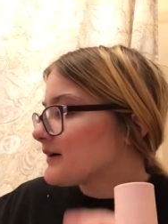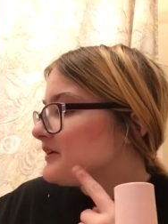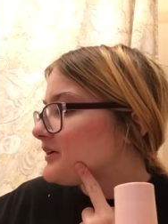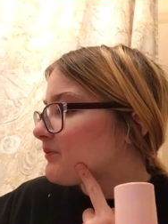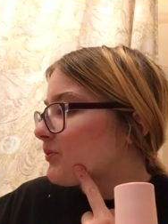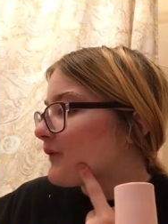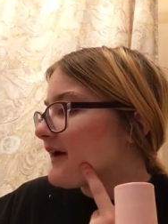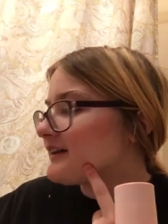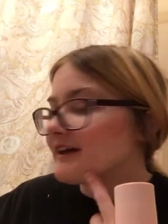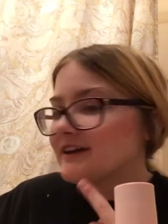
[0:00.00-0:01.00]
be a good
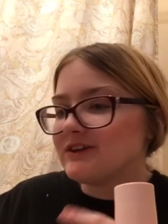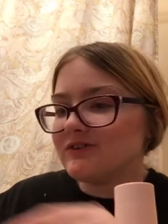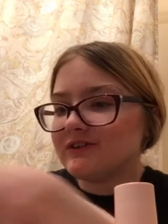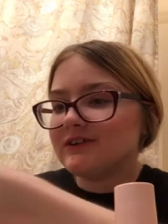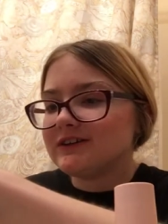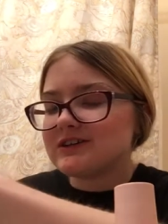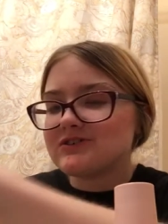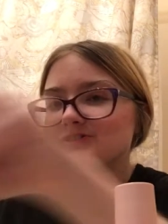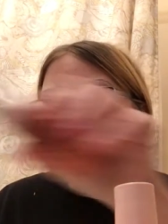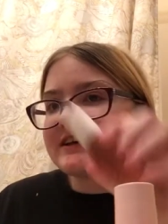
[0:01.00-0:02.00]
prank, like you
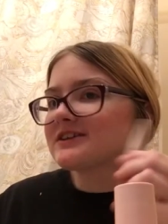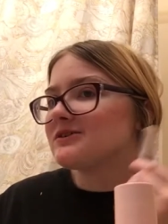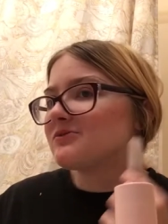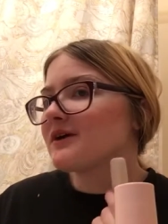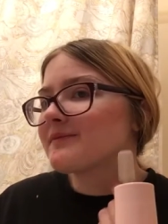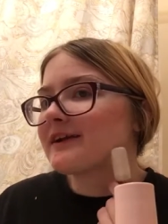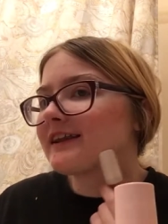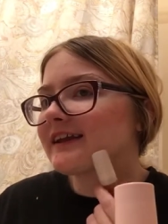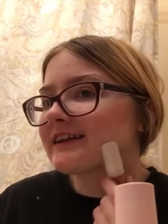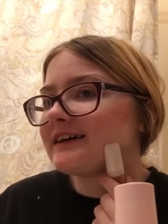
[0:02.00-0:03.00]
use this, you rub it in
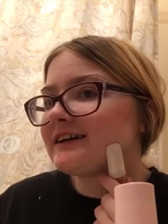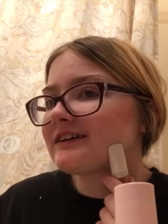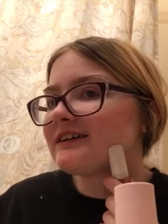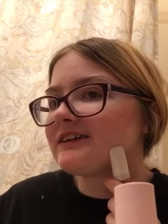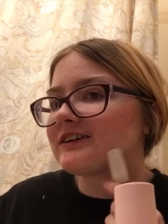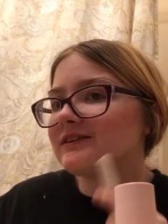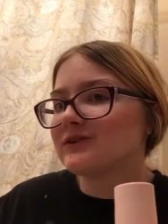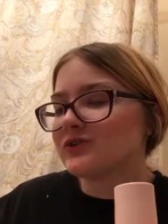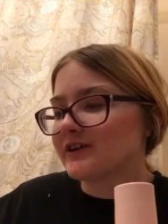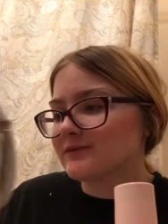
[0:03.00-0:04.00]
like that, getting
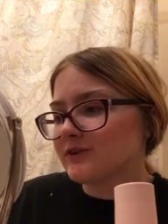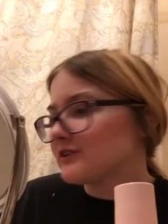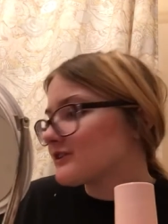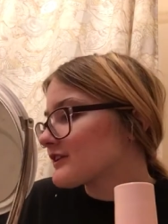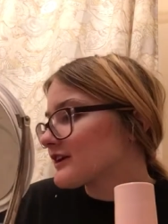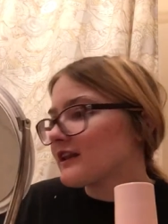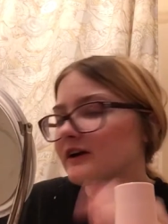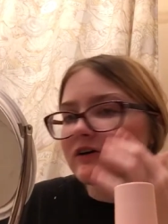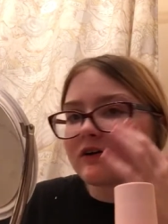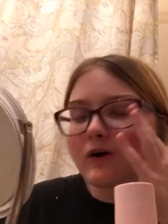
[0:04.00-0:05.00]
tricks someone to thinking
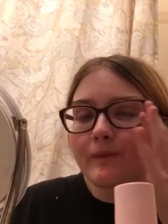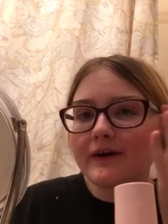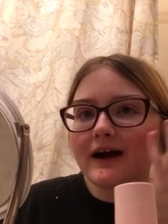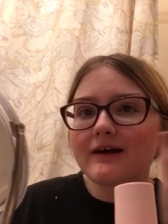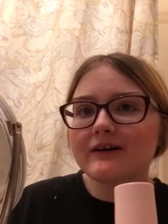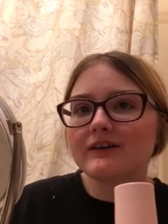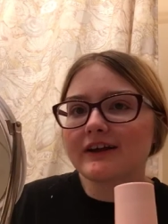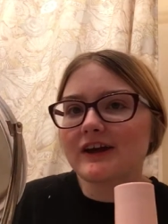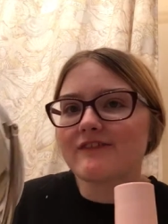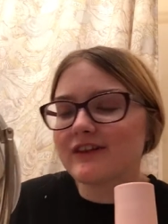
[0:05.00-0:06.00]
like, oh my god,
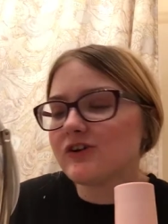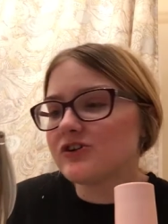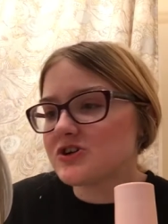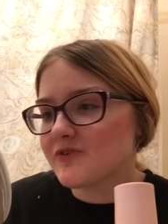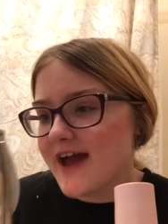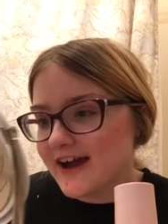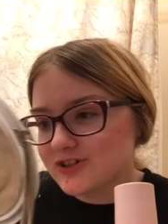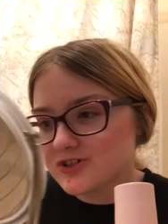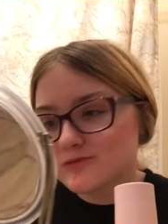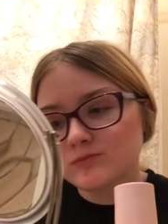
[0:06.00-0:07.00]
like you have an allergic reaction.